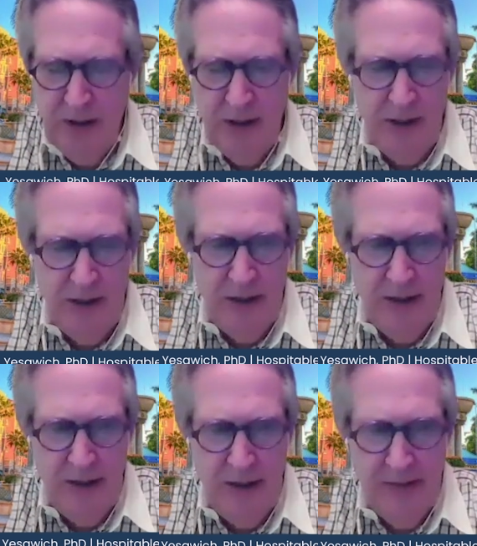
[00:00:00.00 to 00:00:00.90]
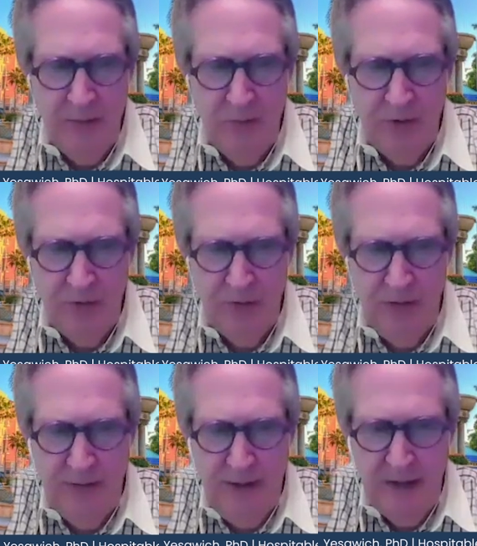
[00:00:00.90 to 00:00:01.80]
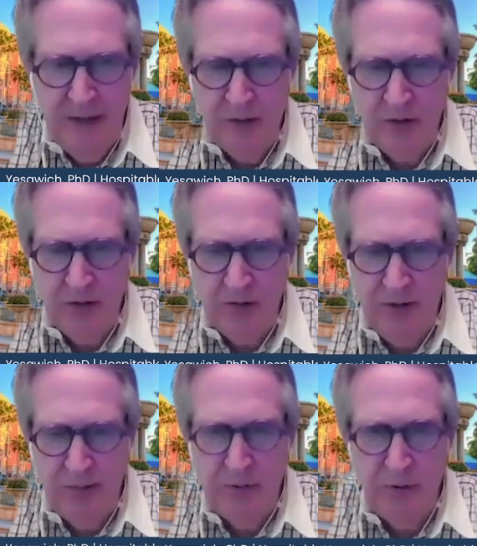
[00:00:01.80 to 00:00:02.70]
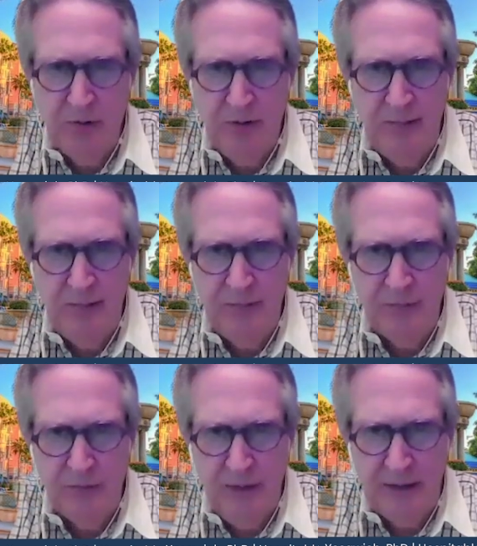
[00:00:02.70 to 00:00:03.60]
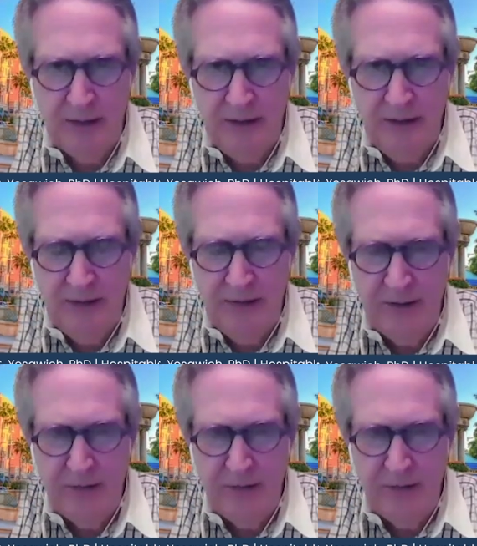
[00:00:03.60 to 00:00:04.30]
Uh, and once you did that, you could create programs that would recognize that.